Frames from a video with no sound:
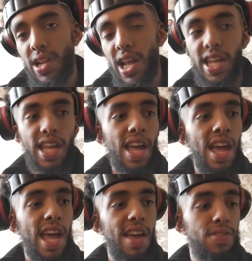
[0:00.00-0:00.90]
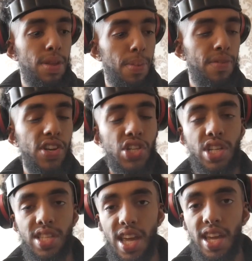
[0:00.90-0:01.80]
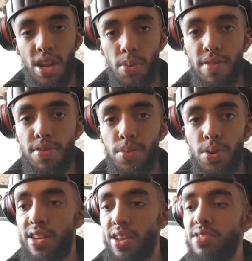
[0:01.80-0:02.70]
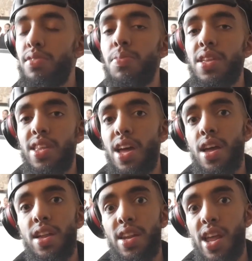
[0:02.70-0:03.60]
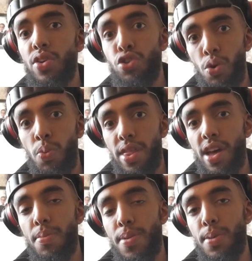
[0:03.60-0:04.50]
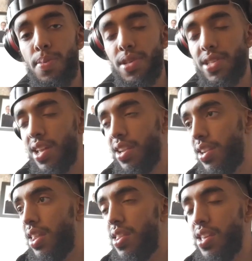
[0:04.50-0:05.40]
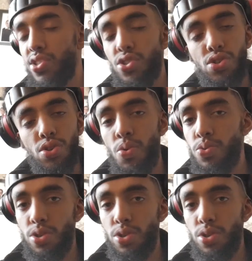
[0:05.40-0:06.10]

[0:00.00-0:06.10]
Like, if the profession is taken away from you, it doesn't mean that now you're without purpose. And this is so